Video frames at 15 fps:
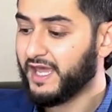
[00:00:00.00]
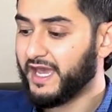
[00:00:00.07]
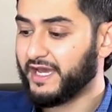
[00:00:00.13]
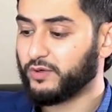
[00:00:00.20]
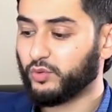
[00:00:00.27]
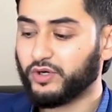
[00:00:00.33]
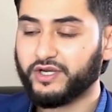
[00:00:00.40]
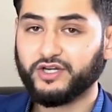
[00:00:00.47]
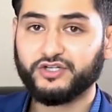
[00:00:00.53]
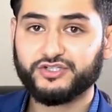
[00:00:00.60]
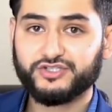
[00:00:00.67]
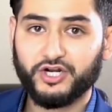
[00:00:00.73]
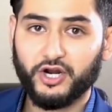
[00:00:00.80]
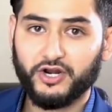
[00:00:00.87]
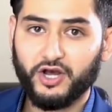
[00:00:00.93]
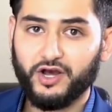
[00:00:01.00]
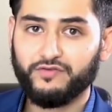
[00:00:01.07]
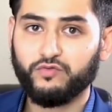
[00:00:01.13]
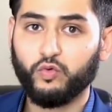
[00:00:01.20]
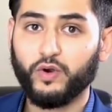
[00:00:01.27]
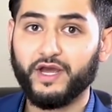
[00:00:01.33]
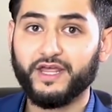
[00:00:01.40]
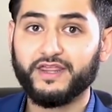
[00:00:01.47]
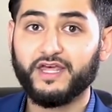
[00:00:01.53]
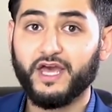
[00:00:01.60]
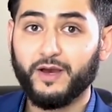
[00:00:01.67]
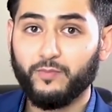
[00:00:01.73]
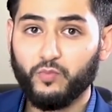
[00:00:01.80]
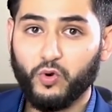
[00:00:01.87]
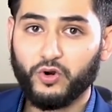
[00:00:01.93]
And we're gonna start off with
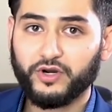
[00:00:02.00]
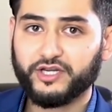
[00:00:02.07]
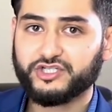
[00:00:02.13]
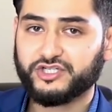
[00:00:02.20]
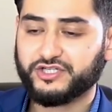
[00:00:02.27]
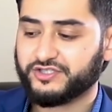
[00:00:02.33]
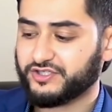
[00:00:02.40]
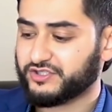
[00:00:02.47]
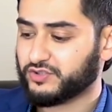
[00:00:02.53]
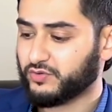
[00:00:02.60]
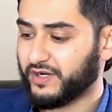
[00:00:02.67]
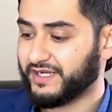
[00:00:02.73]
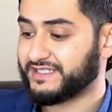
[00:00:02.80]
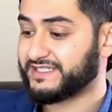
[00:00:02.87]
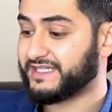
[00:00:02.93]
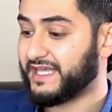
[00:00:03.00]
mortgage interest rates.